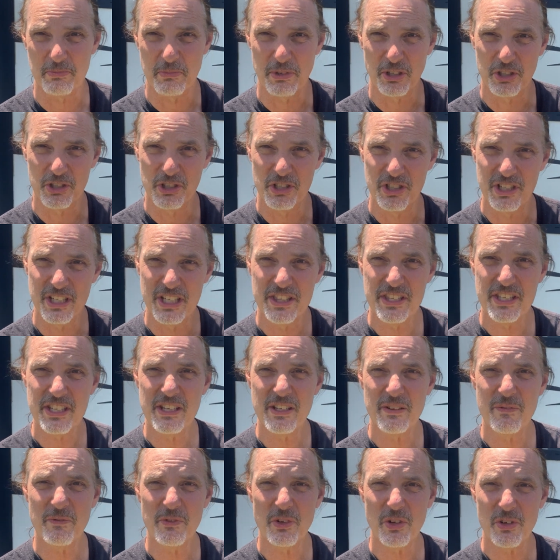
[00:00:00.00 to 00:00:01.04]
Make sure you get the
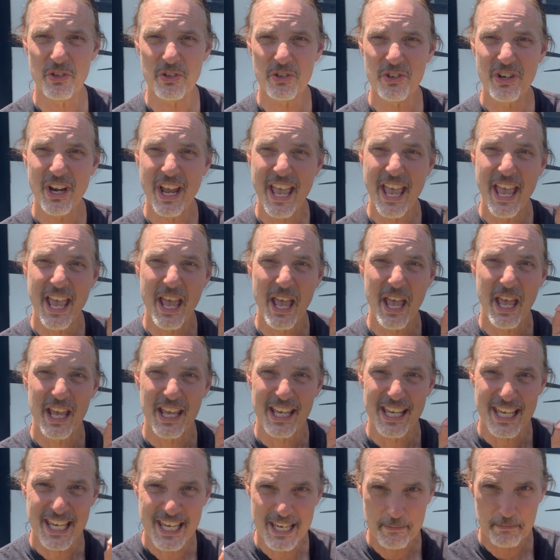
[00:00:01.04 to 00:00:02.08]
inverter
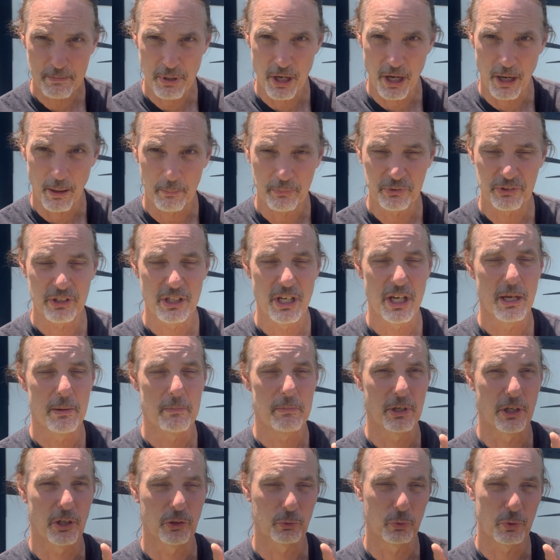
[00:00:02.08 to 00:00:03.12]
heat pumps
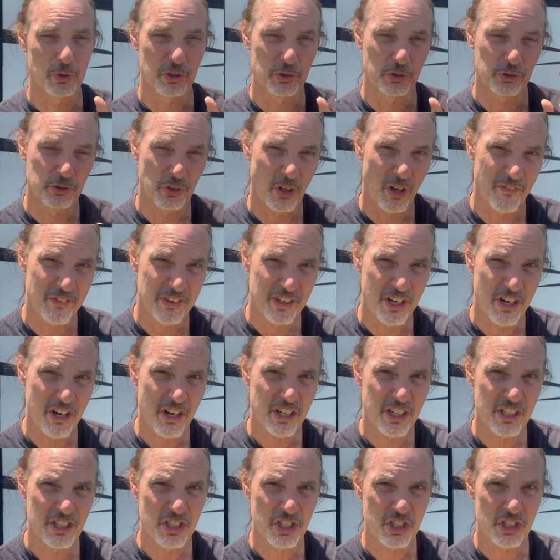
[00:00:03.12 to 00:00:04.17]
because when you solve the air
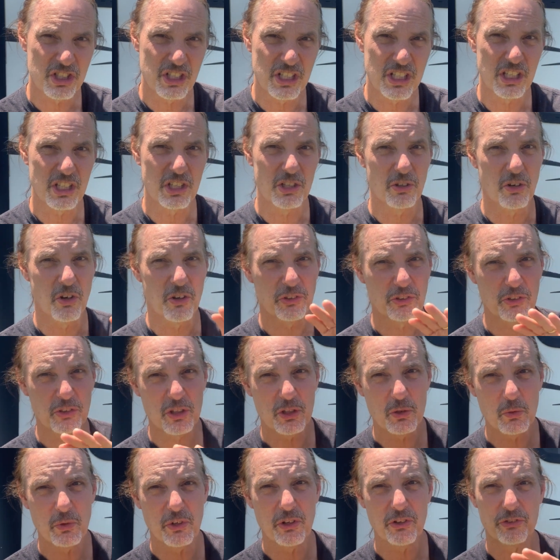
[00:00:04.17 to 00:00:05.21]
conditioning, you're also gonna
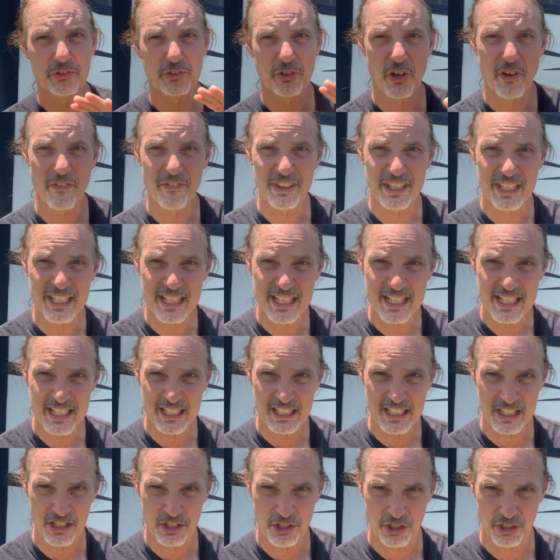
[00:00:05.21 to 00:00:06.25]
to want to solve the
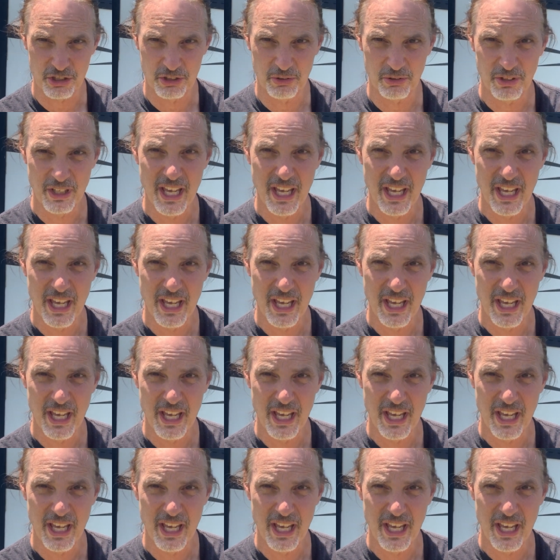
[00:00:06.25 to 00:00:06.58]
heating issue.